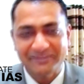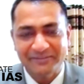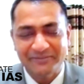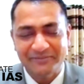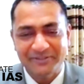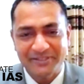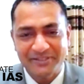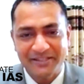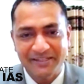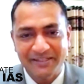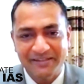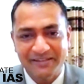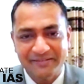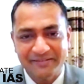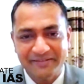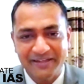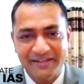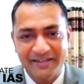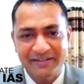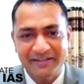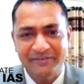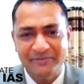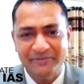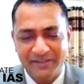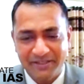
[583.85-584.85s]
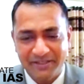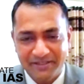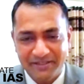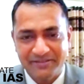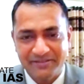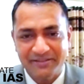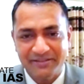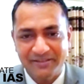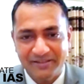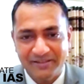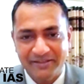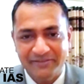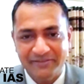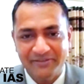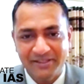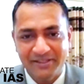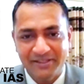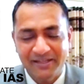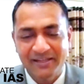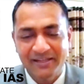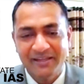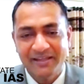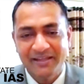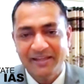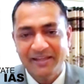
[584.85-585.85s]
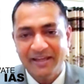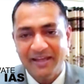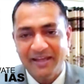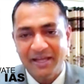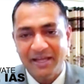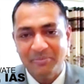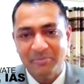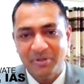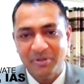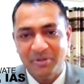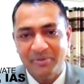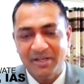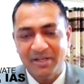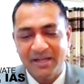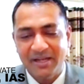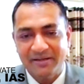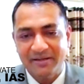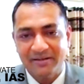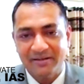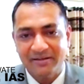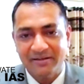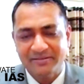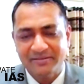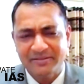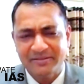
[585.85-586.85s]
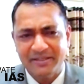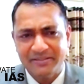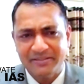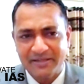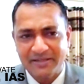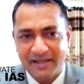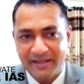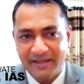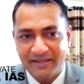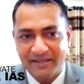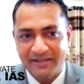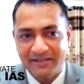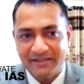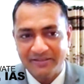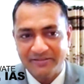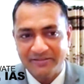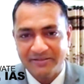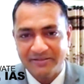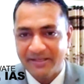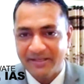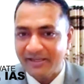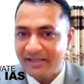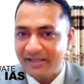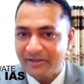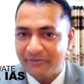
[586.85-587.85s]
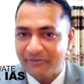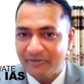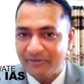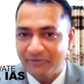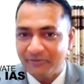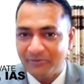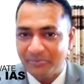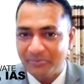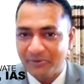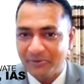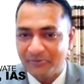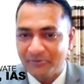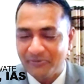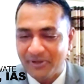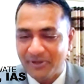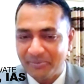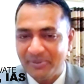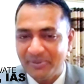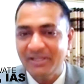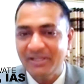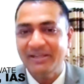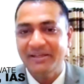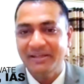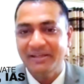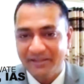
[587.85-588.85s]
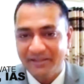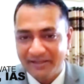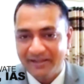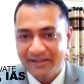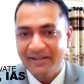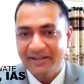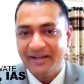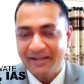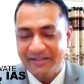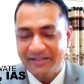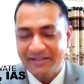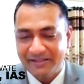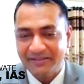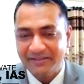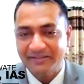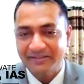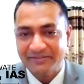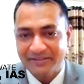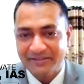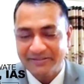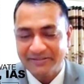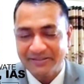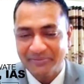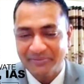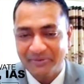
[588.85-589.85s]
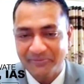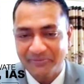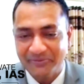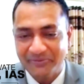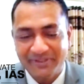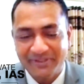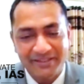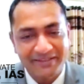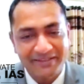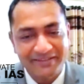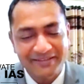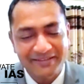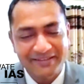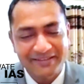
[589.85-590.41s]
Physical training, initial level, and maybe lateral stage, I guess staying away from your family. I think these are some of the things.